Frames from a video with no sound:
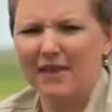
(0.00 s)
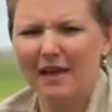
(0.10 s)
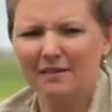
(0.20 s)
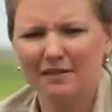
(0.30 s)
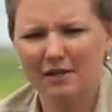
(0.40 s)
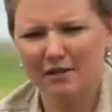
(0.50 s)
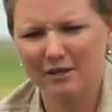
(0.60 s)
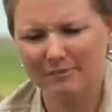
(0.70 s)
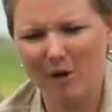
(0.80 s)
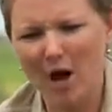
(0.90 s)
that the
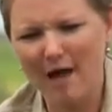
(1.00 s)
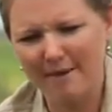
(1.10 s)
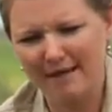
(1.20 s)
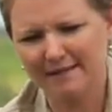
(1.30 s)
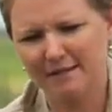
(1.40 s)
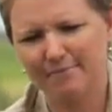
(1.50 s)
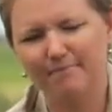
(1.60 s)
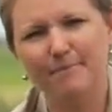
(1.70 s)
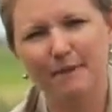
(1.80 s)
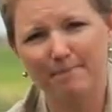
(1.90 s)
biomass,
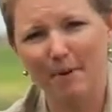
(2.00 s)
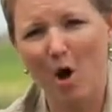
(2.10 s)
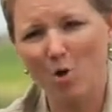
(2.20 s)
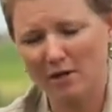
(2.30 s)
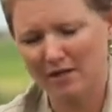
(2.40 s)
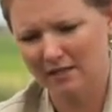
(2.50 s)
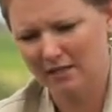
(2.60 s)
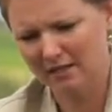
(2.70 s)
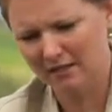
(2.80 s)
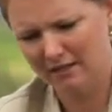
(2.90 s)
the bulk
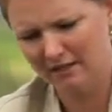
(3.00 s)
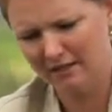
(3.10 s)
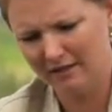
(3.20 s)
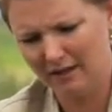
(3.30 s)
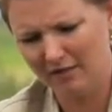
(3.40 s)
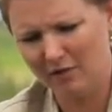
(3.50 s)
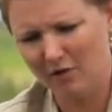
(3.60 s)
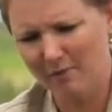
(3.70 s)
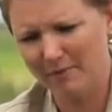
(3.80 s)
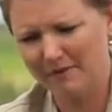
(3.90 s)
in the
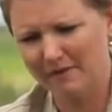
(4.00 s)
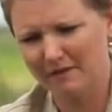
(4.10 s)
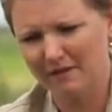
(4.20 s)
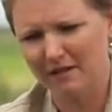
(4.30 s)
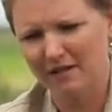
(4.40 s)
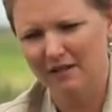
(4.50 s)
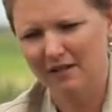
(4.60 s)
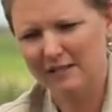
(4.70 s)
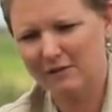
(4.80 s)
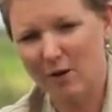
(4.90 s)
crop is
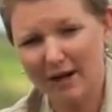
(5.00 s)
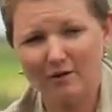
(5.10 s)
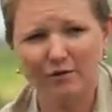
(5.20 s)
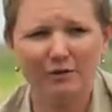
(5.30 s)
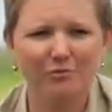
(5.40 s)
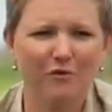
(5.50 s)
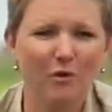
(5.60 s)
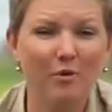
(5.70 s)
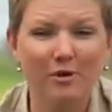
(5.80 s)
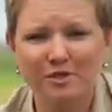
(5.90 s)
quite good, and we've
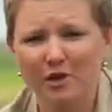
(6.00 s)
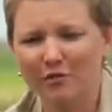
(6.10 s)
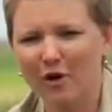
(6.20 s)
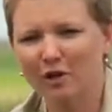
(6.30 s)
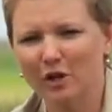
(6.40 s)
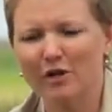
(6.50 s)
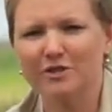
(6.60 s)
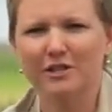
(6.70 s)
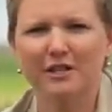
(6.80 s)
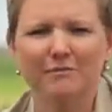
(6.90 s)
almost got row
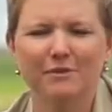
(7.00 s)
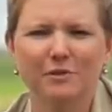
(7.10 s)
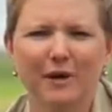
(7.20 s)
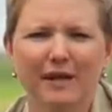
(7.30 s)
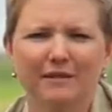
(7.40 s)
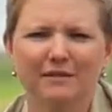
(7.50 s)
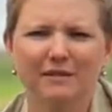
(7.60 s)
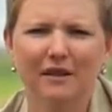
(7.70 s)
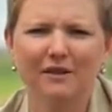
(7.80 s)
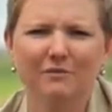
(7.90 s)
closure in between
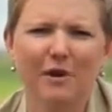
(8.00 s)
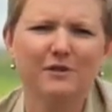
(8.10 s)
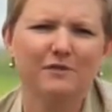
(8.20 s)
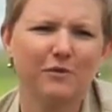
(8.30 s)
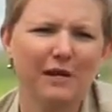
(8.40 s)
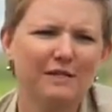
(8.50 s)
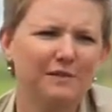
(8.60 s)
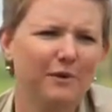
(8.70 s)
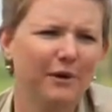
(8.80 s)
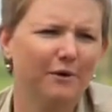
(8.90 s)
the rows of wheat
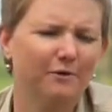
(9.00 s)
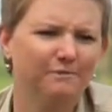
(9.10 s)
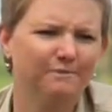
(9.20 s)
as well.